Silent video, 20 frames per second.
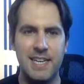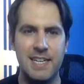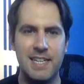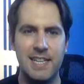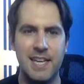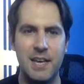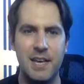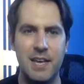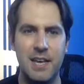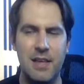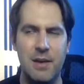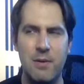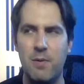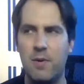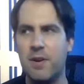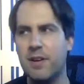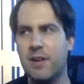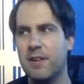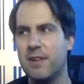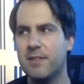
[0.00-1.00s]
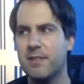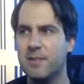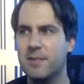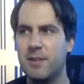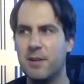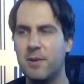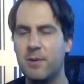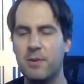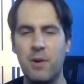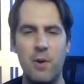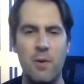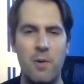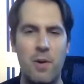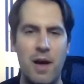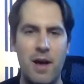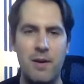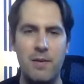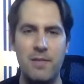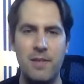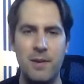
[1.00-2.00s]
They want to,
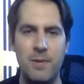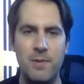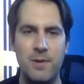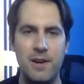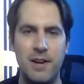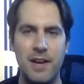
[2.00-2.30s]
go out and they